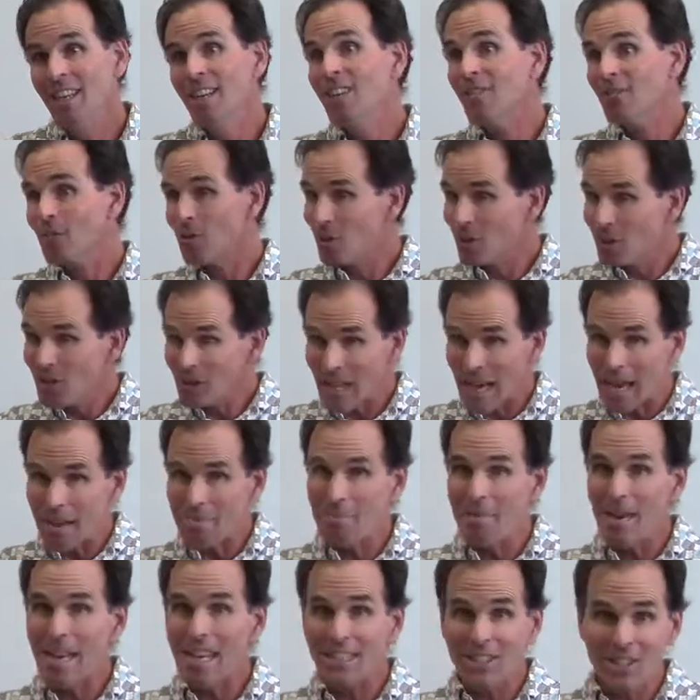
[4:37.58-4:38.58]
Of course,
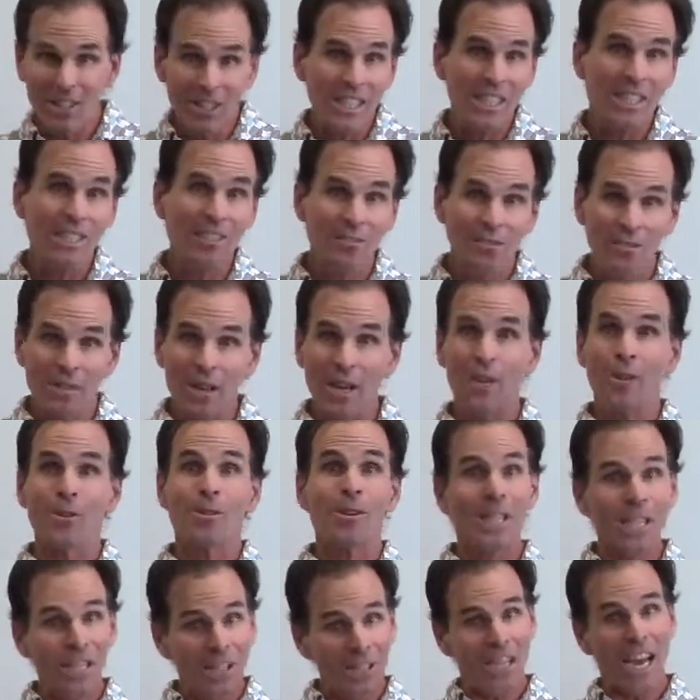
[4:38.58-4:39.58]
that makes things
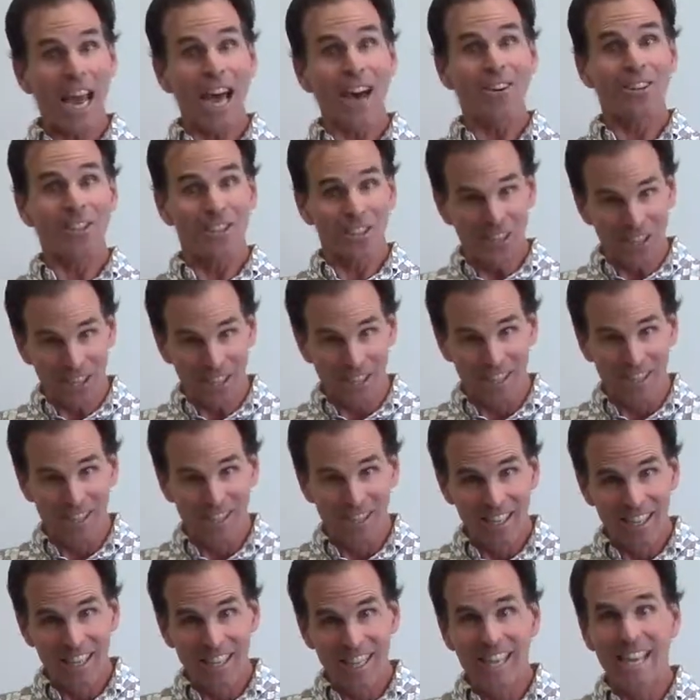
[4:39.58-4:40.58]
very challenging.
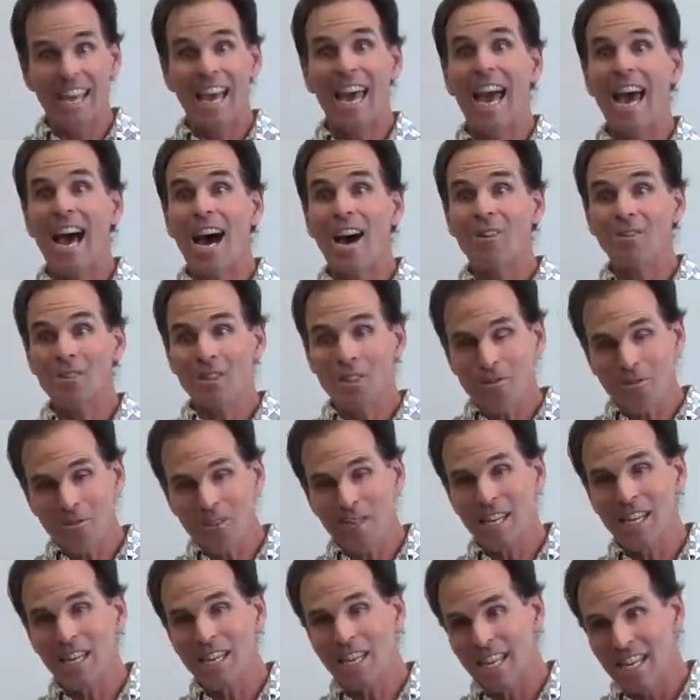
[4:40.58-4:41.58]
How do you
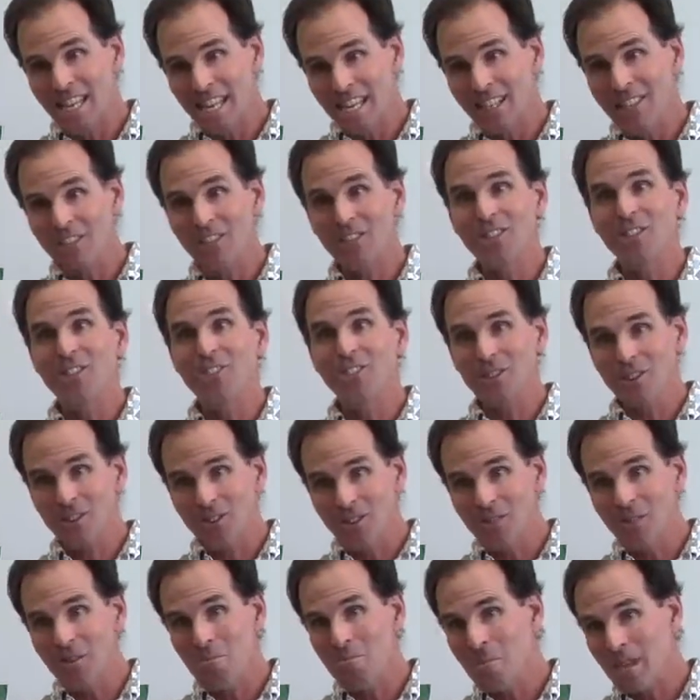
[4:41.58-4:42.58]
get kids to
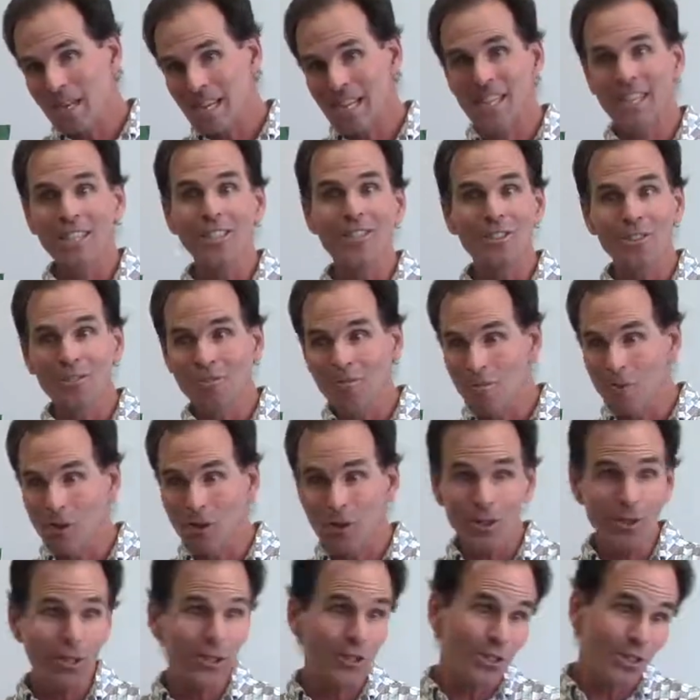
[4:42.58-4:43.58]
learn the meanings of
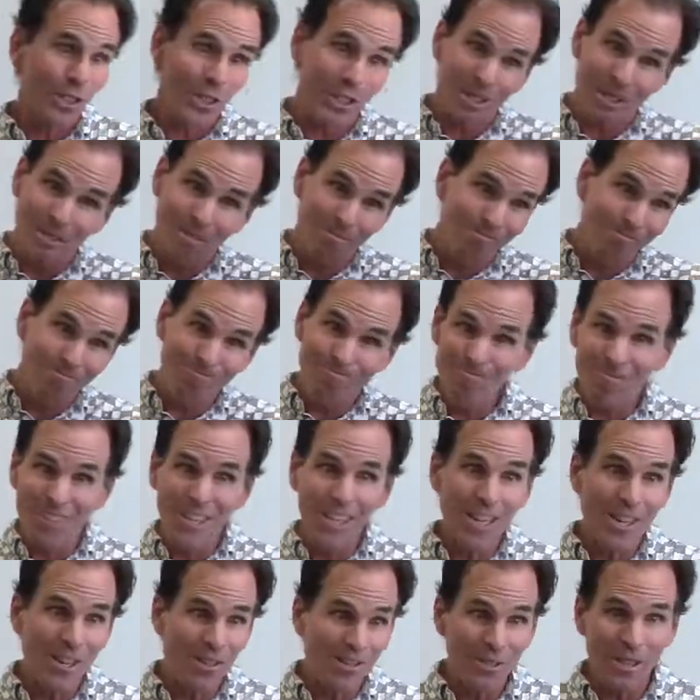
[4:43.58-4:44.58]
words that,
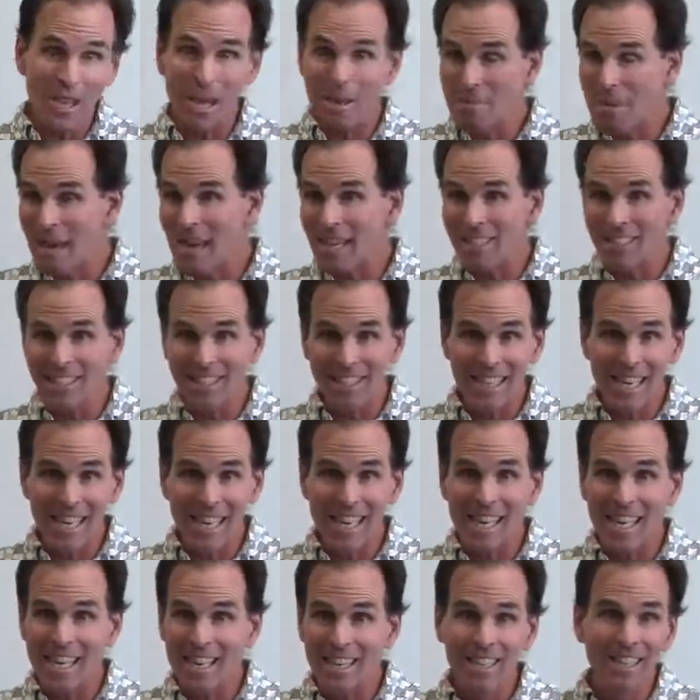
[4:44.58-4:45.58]
they may
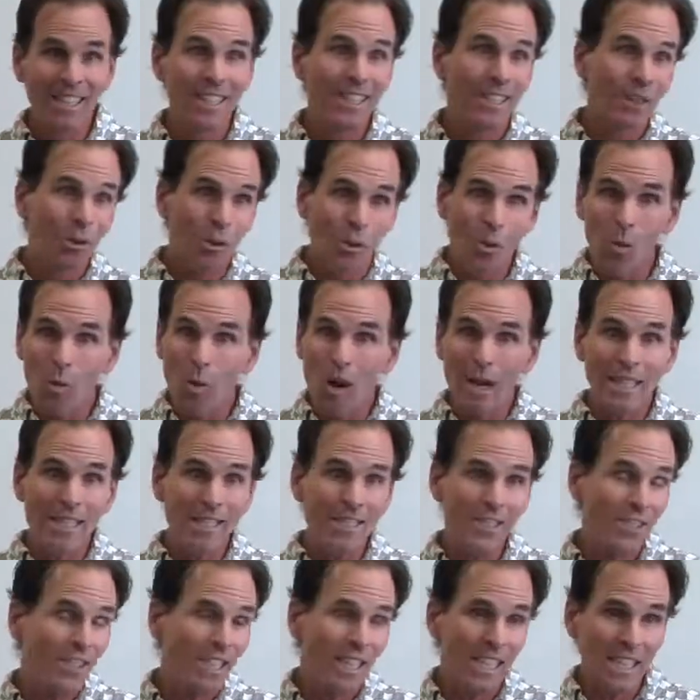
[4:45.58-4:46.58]
see
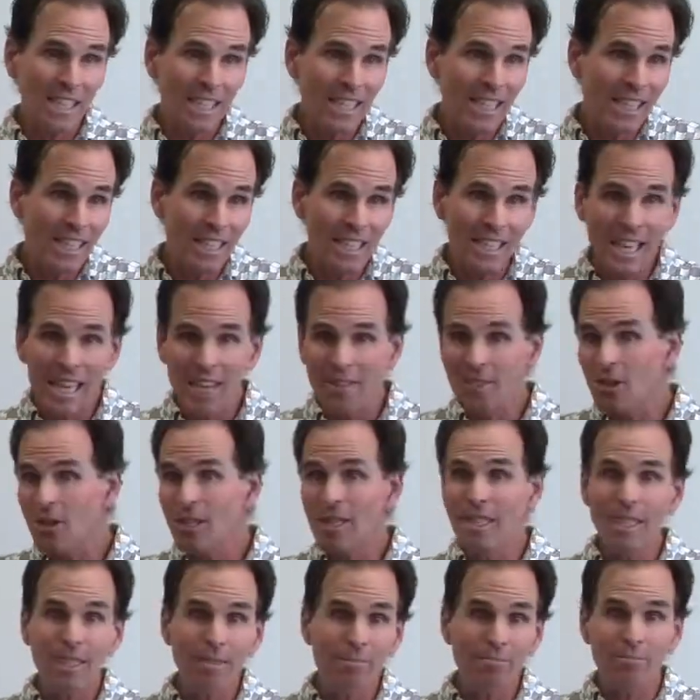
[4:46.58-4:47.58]
once in
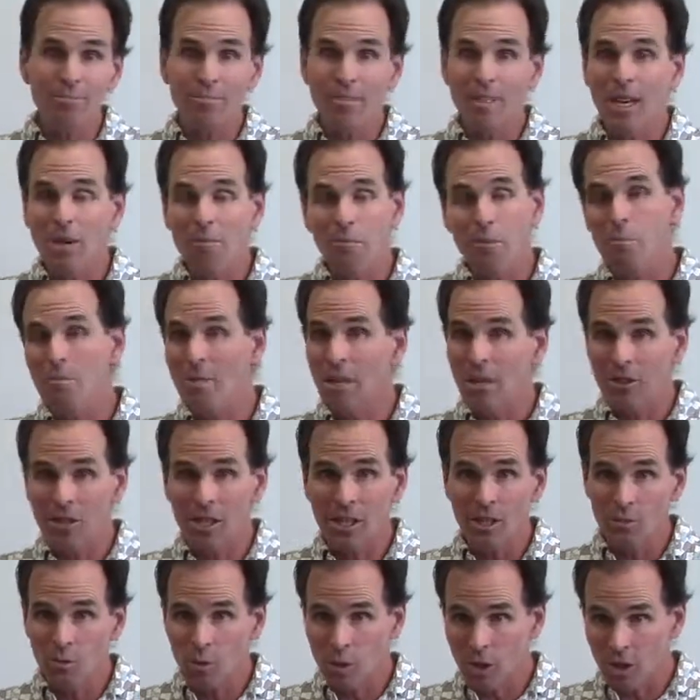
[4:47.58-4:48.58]
every couple
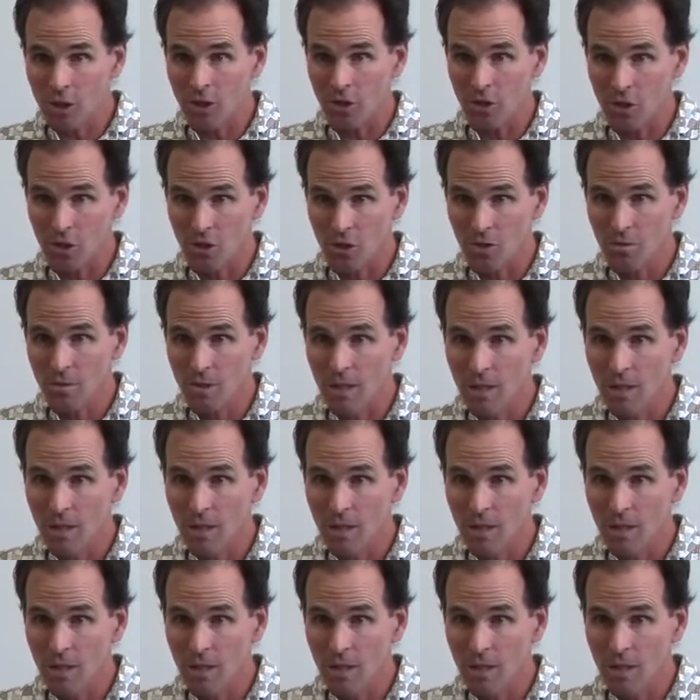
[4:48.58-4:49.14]
million words?